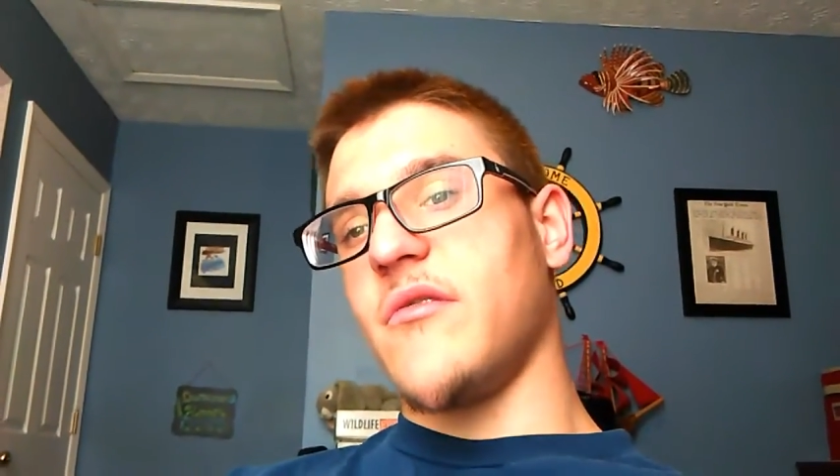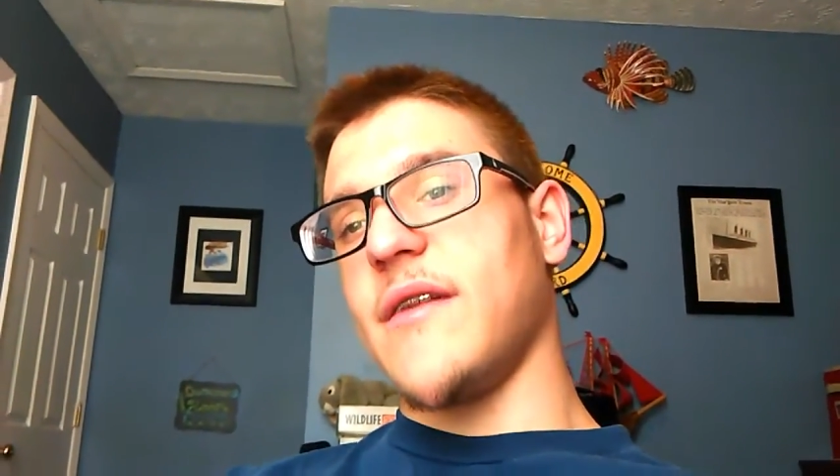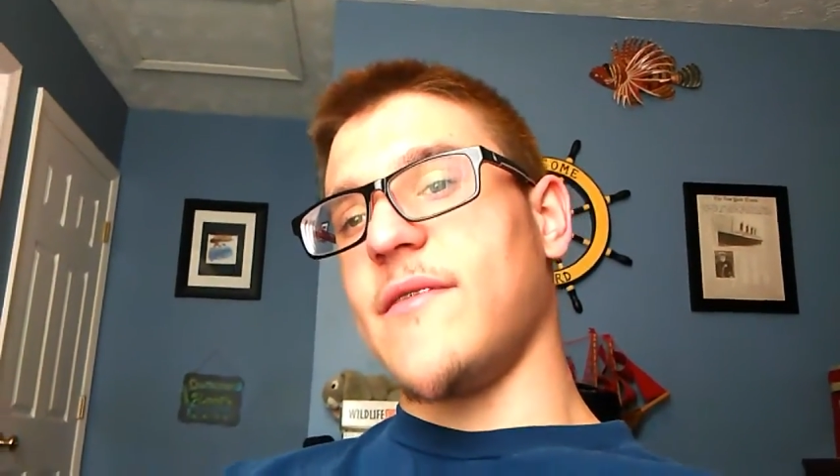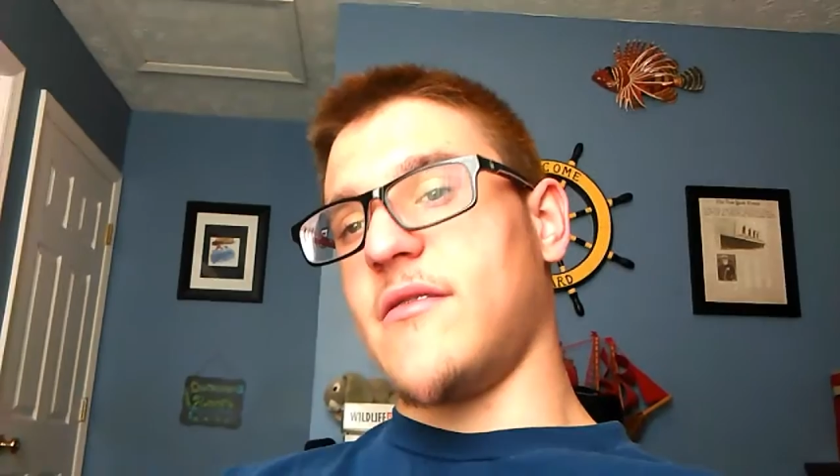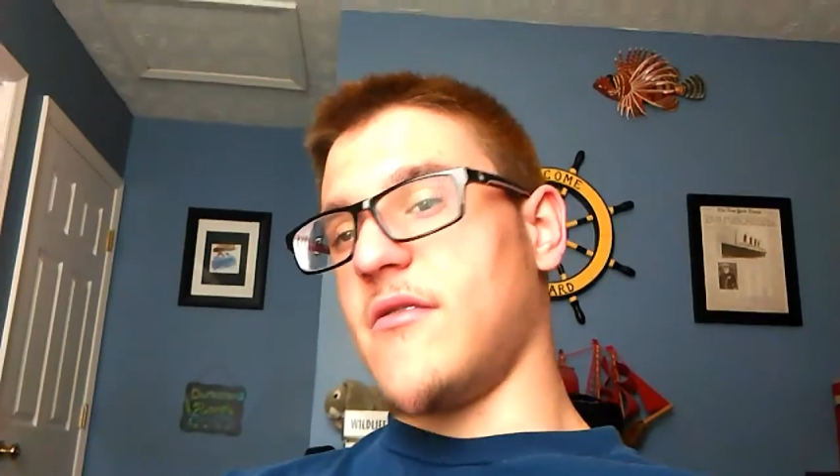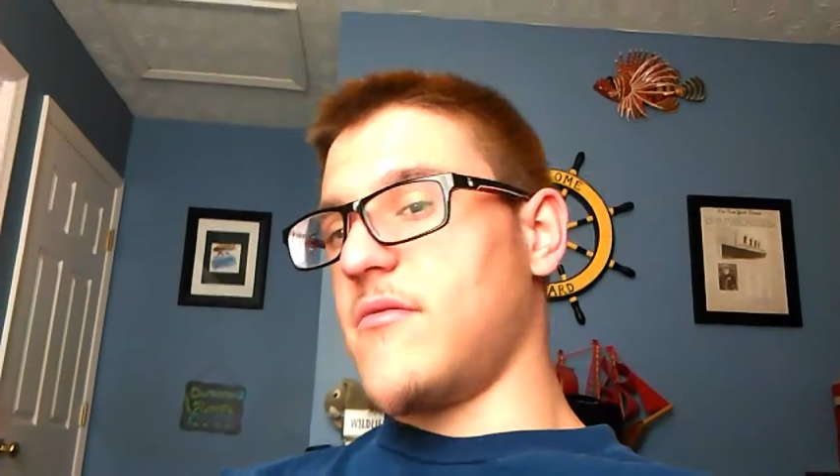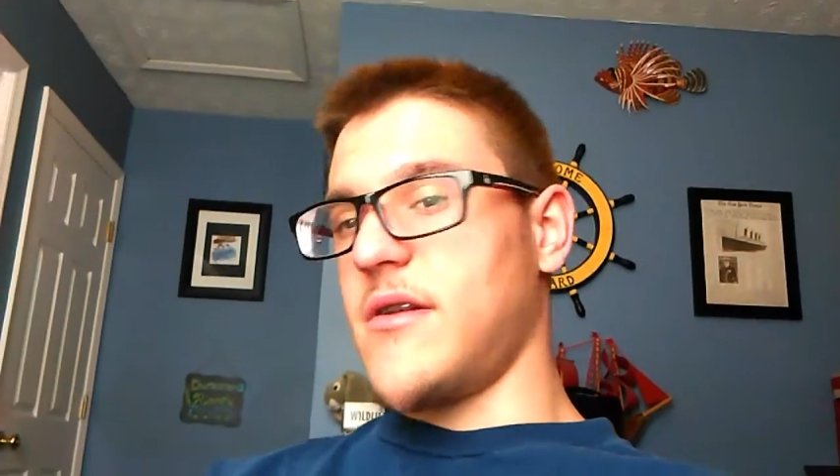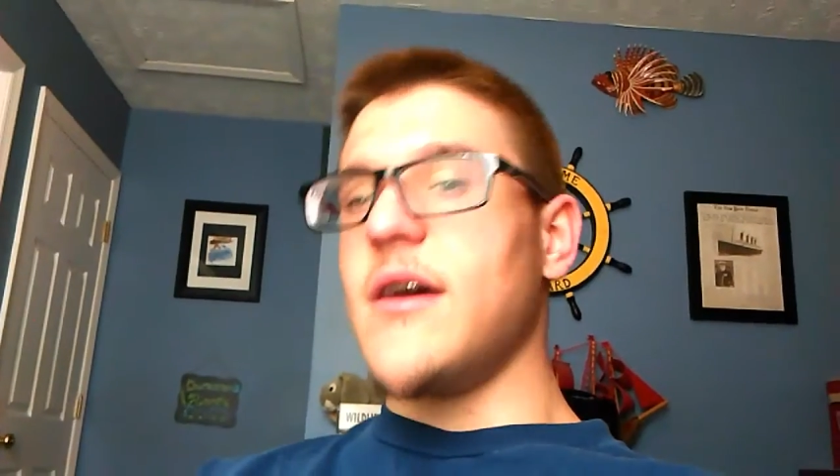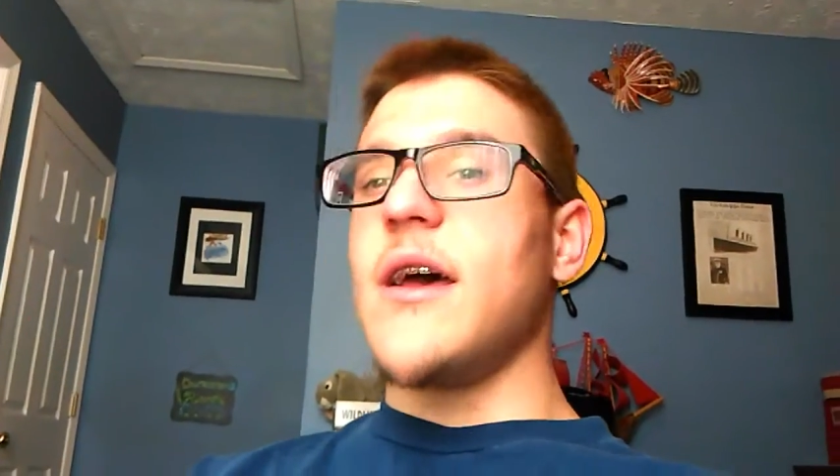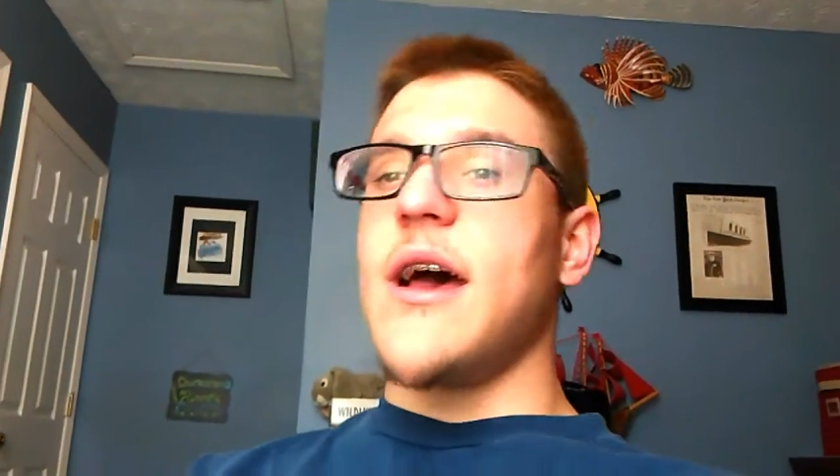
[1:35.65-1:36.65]
And if you don't,
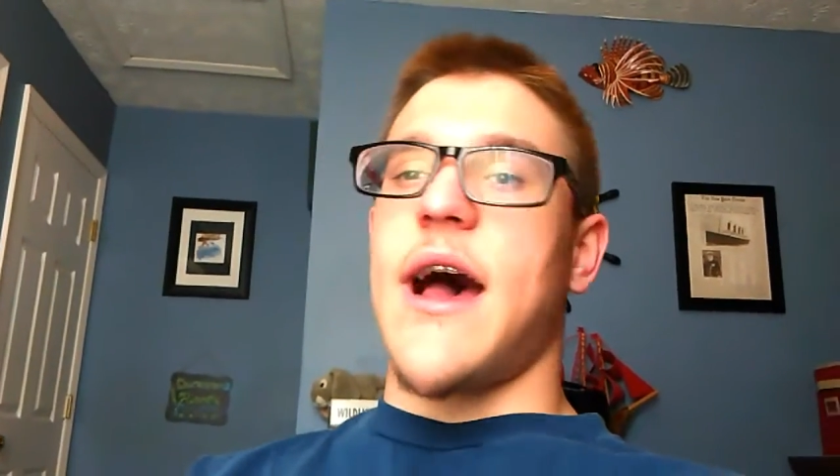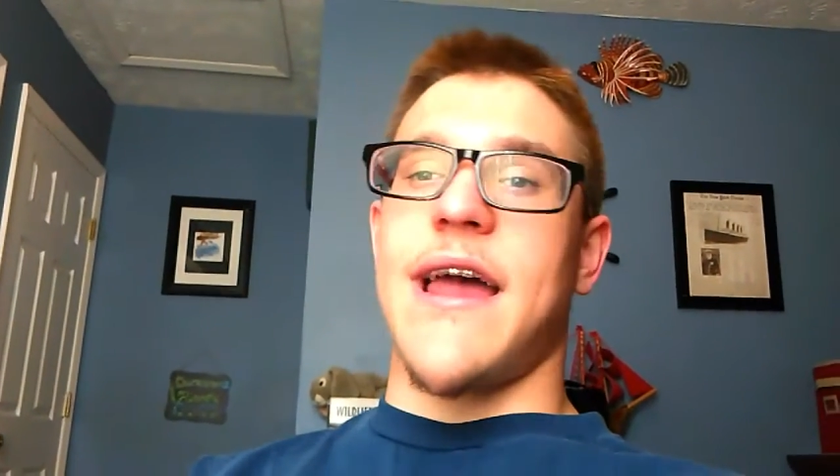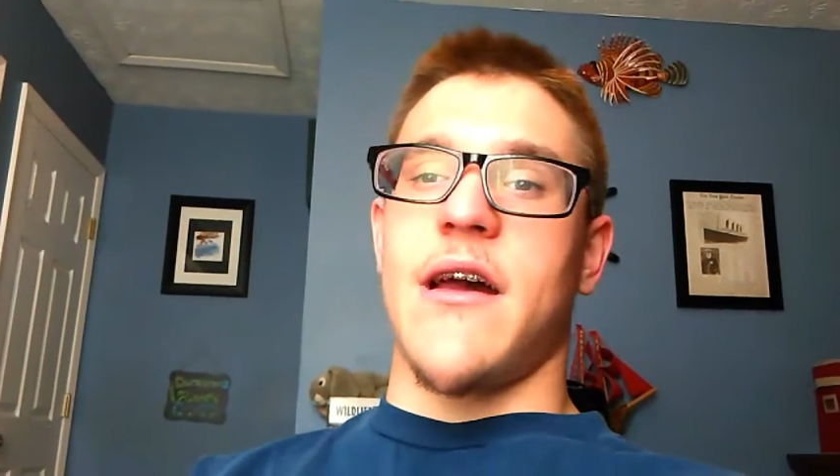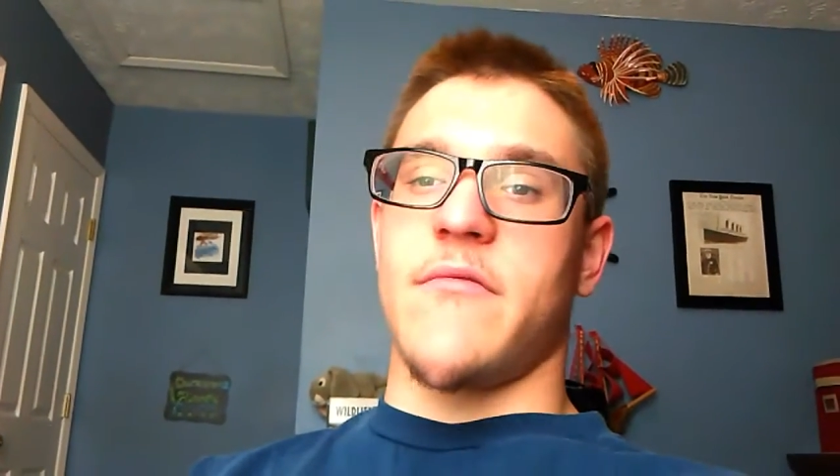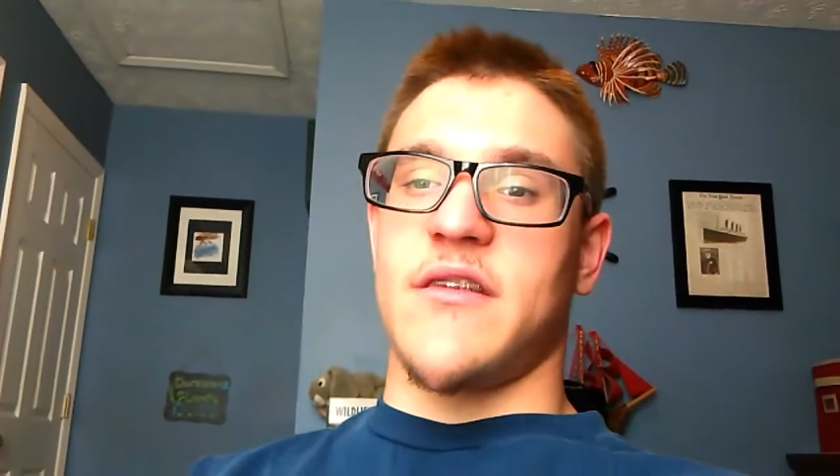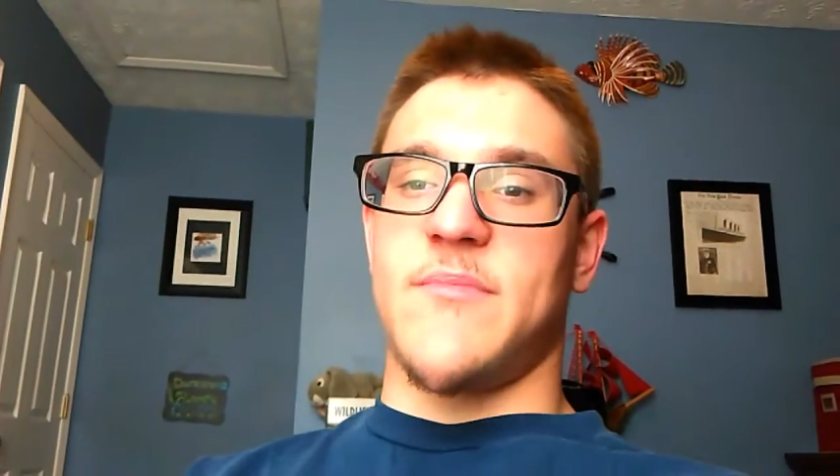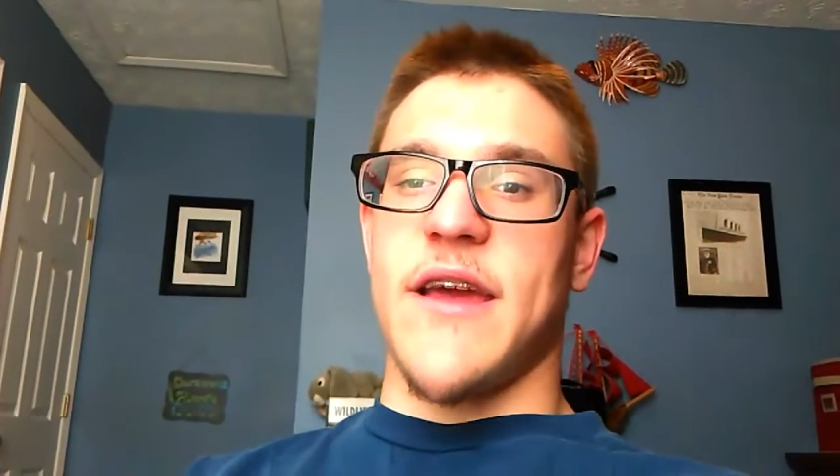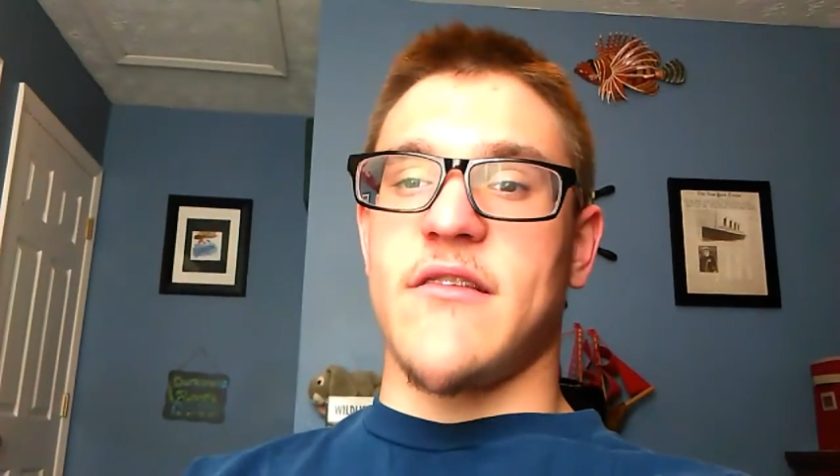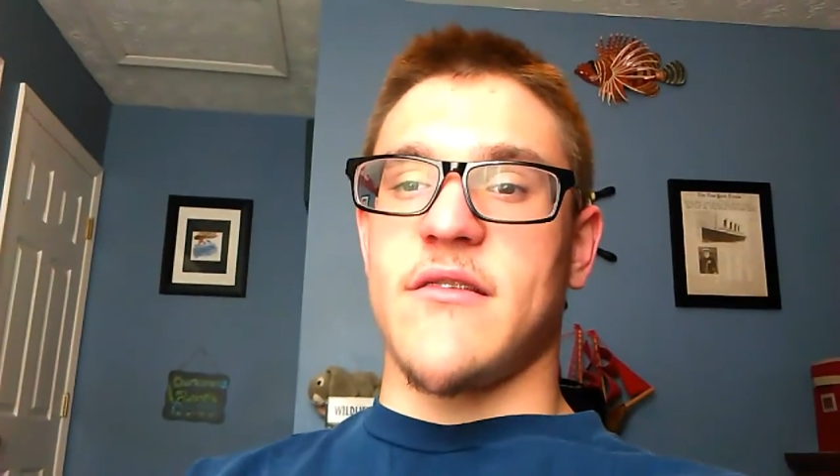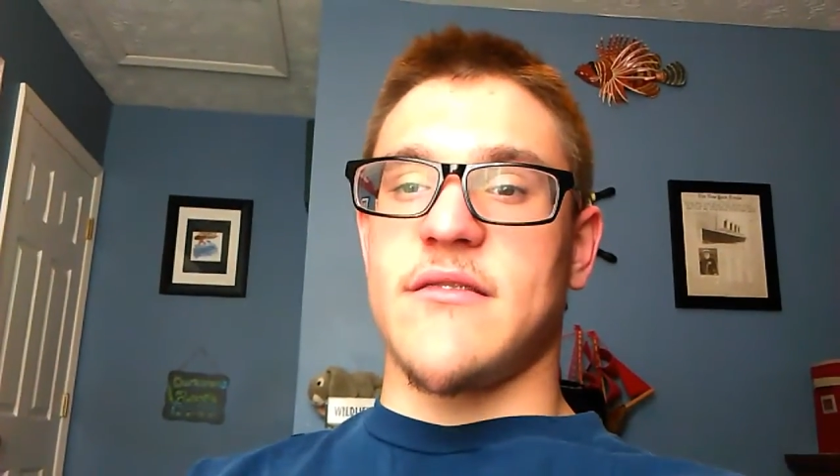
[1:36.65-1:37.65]
I, I
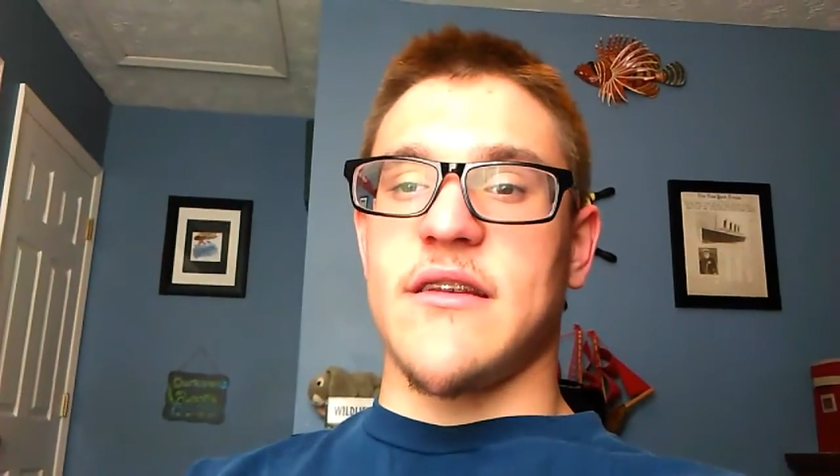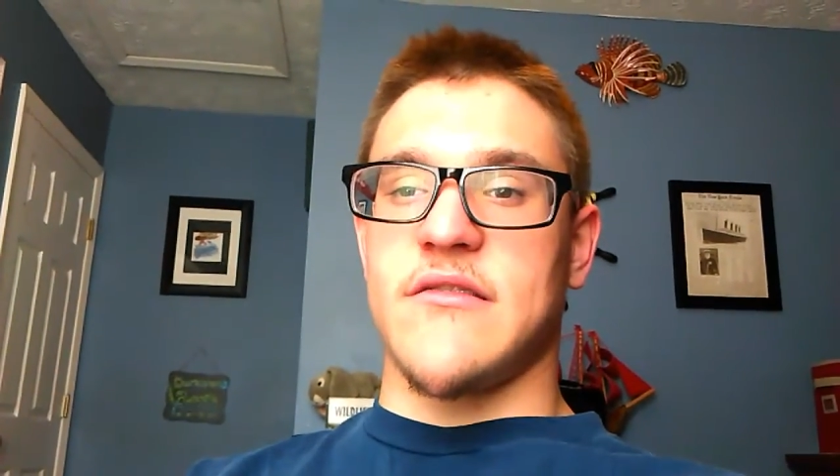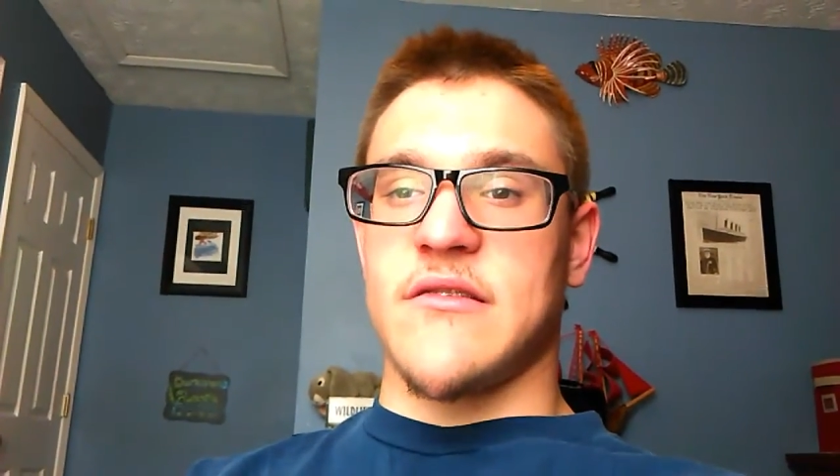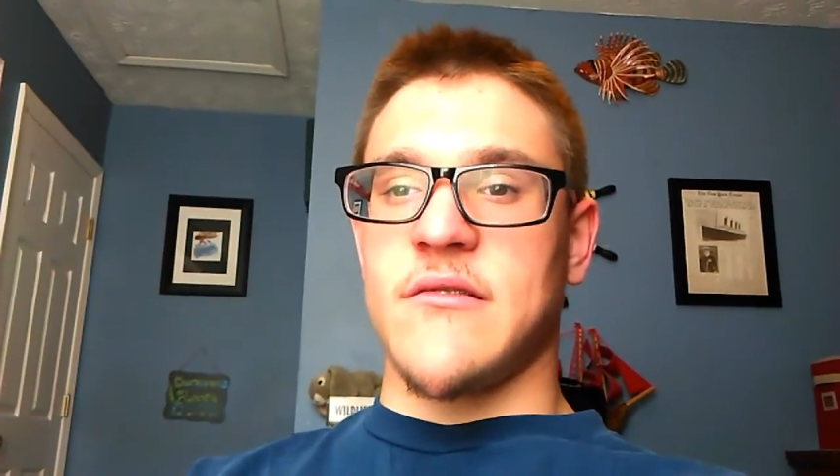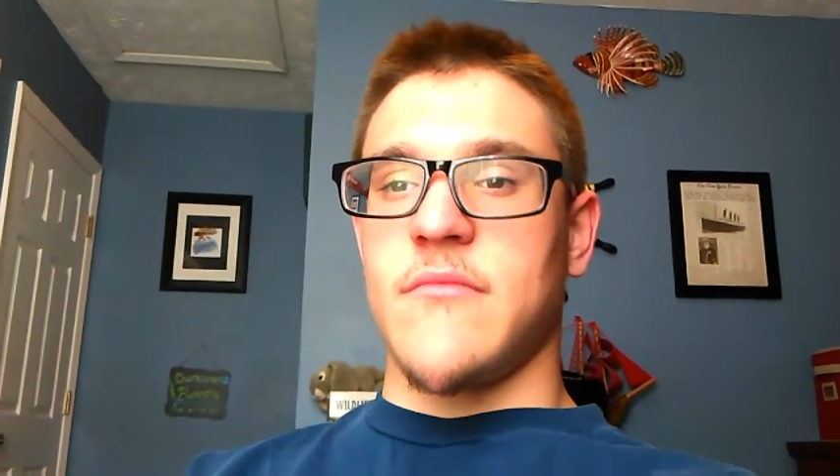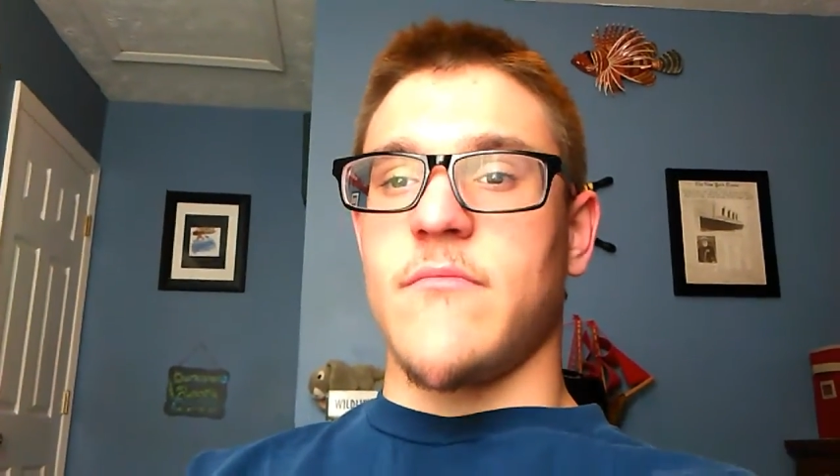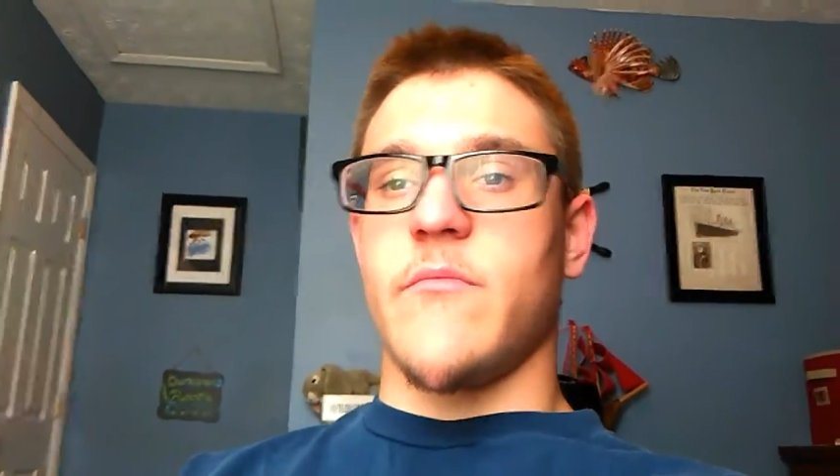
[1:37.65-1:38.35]
respect your decision.